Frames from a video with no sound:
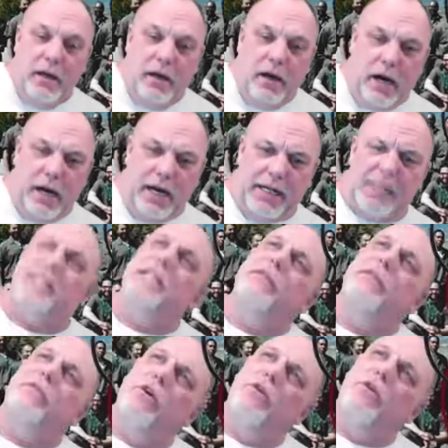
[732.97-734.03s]
on
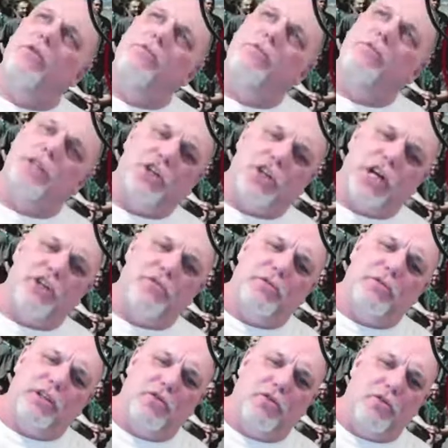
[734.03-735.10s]
Sea Road. It was a
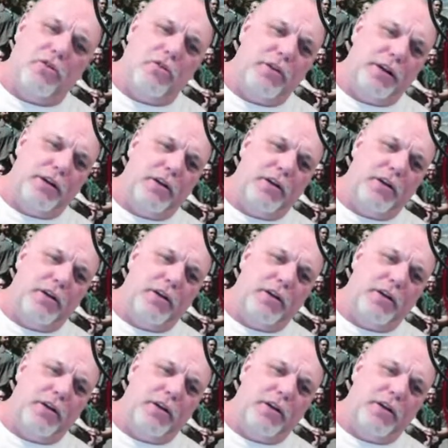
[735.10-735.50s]
Jesuit school